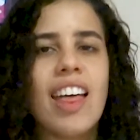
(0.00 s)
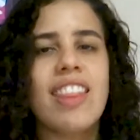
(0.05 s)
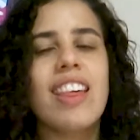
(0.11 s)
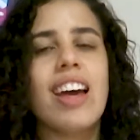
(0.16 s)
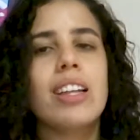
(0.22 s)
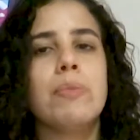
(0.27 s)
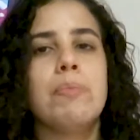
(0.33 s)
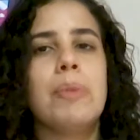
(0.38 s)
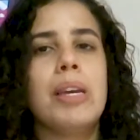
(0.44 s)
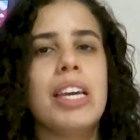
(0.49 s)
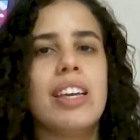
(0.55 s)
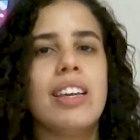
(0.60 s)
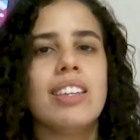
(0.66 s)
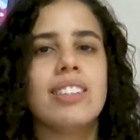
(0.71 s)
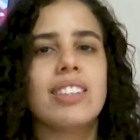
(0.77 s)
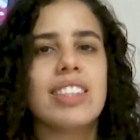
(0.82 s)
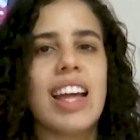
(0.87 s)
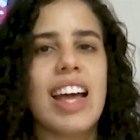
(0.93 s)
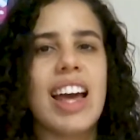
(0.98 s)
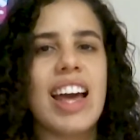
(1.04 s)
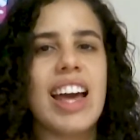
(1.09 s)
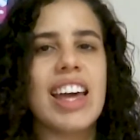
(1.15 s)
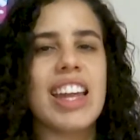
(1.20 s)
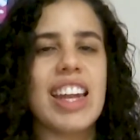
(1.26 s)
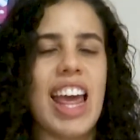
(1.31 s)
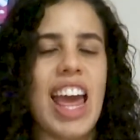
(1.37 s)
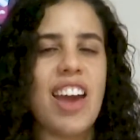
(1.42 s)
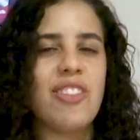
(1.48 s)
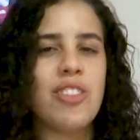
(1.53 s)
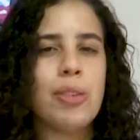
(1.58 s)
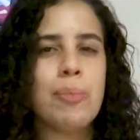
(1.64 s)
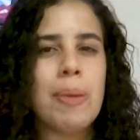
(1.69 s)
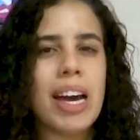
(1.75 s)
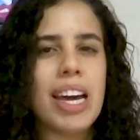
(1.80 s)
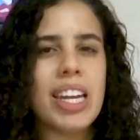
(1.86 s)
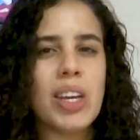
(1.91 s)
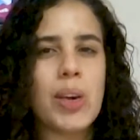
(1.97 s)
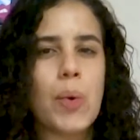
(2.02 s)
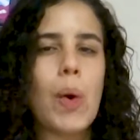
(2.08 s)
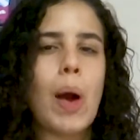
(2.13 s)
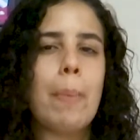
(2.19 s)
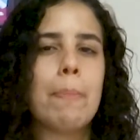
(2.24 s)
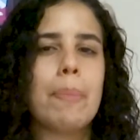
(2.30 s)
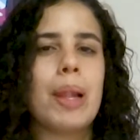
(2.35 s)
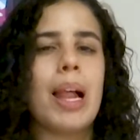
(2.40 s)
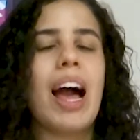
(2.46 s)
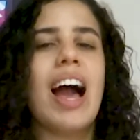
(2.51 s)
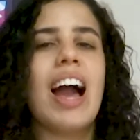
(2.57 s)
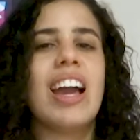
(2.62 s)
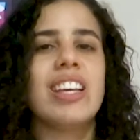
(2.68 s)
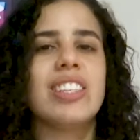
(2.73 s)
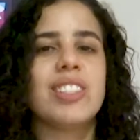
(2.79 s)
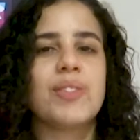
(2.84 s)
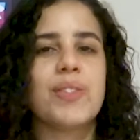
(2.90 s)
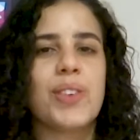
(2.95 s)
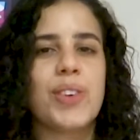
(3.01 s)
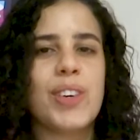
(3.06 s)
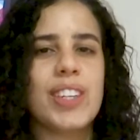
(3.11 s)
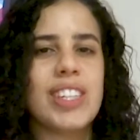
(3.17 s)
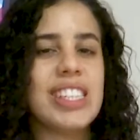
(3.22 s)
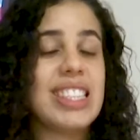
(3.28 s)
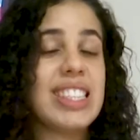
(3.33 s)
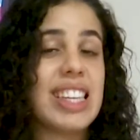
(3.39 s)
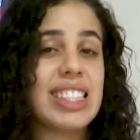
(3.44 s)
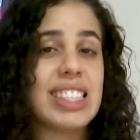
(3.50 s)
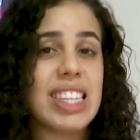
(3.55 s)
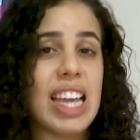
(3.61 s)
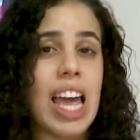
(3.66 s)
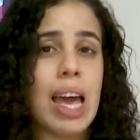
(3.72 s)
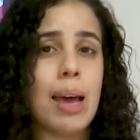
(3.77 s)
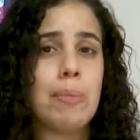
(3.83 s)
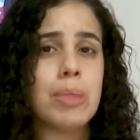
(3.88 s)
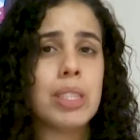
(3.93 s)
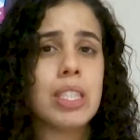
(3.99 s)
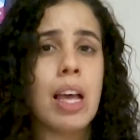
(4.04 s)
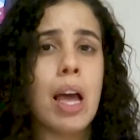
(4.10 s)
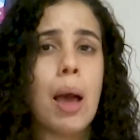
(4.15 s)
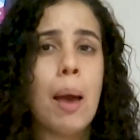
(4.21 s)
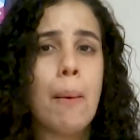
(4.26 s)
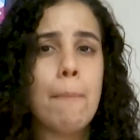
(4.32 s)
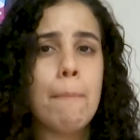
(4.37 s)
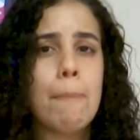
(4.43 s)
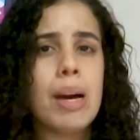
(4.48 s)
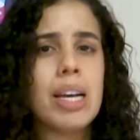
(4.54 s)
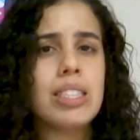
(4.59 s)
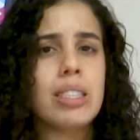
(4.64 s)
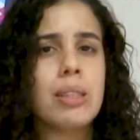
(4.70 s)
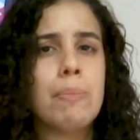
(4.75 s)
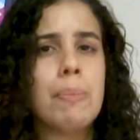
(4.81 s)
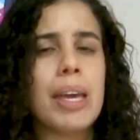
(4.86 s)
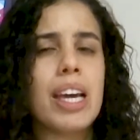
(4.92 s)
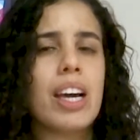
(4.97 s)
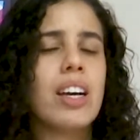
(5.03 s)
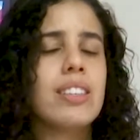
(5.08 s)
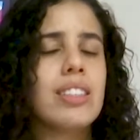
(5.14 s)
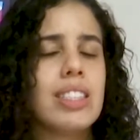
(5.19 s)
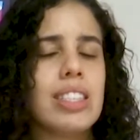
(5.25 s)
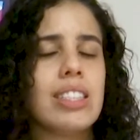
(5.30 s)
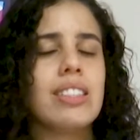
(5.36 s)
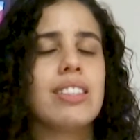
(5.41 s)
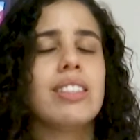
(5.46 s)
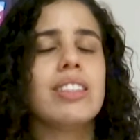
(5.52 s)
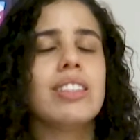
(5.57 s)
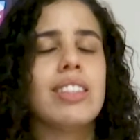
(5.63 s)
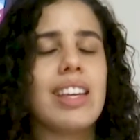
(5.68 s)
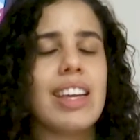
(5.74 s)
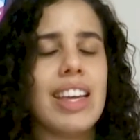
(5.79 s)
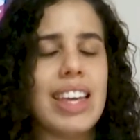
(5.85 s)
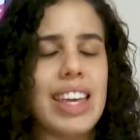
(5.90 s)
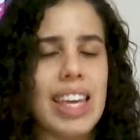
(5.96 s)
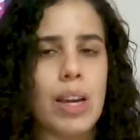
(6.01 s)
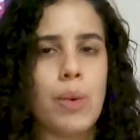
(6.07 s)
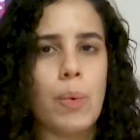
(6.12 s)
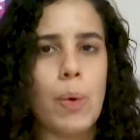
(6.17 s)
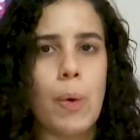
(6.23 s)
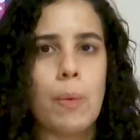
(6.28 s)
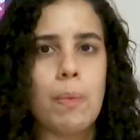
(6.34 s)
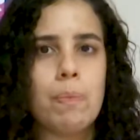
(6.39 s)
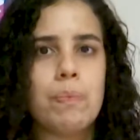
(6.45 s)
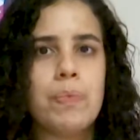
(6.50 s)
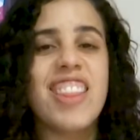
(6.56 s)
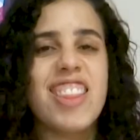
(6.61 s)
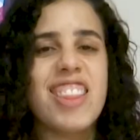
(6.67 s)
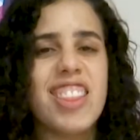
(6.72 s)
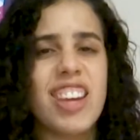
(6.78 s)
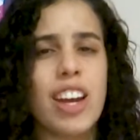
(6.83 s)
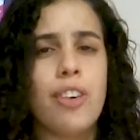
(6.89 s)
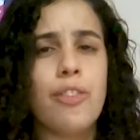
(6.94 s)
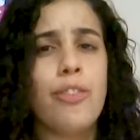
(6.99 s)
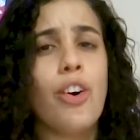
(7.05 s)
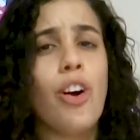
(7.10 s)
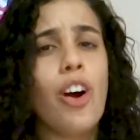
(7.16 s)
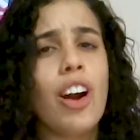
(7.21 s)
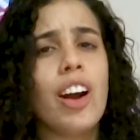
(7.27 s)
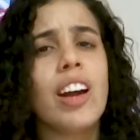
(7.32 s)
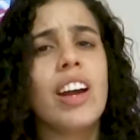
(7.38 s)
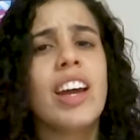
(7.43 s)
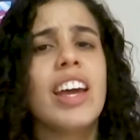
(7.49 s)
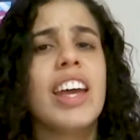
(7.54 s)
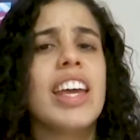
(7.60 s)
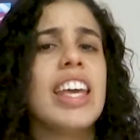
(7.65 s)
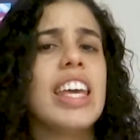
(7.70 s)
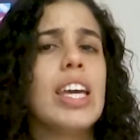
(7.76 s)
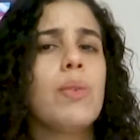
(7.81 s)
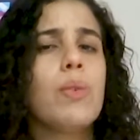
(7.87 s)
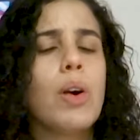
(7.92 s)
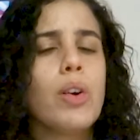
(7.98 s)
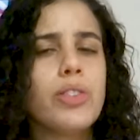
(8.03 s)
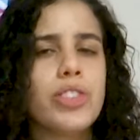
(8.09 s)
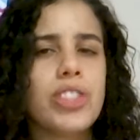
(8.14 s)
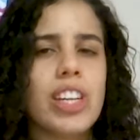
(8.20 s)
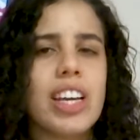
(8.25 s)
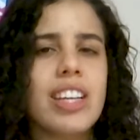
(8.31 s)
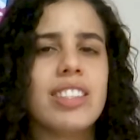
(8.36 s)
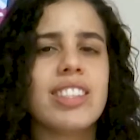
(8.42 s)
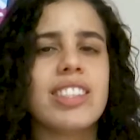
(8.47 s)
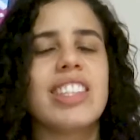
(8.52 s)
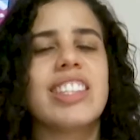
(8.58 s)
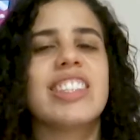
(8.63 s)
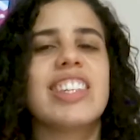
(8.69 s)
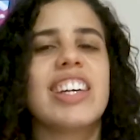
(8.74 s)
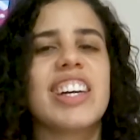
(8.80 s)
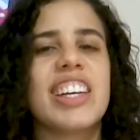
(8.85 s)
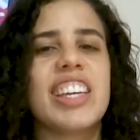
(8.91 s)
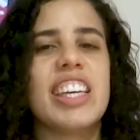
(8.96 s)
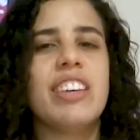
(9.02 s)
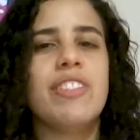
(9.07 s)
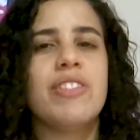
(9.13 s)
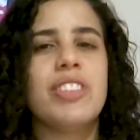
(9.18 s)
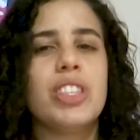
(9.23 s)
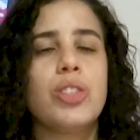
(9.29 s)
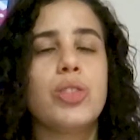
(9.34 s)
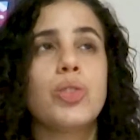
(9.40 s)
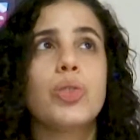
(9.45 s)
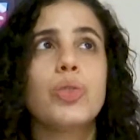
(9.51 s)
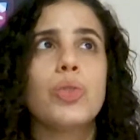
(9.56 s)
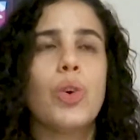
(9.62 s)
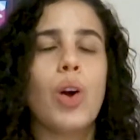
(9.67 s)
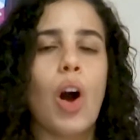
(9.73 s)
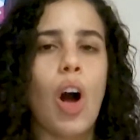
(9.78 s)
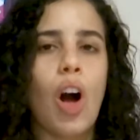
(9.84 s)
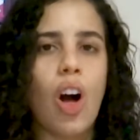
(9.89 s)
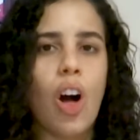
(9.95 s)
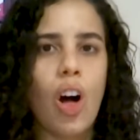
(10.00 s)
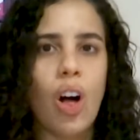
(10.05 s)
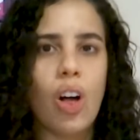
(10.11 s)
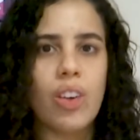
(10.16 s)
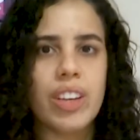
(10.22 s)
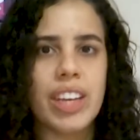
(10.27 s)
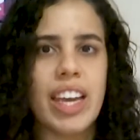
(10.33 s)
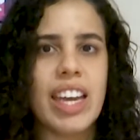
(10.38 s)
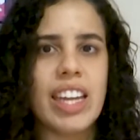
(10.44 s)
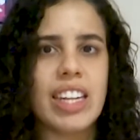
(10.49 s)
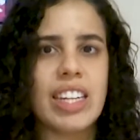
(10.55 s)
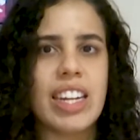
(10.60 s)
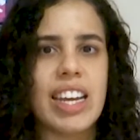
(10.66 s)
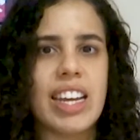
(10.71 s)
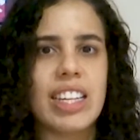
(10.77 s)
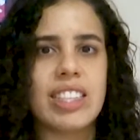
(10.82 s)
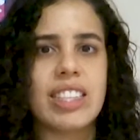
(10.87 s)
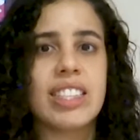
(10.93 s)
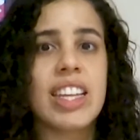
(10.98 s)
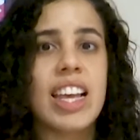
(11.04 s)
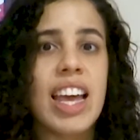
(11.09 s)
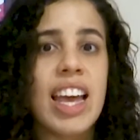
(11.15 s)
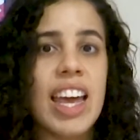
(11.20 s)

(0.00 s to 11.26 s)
That means that everybody who applies for these exams must be considered equal. Therefore, equal chances are given to all candidates.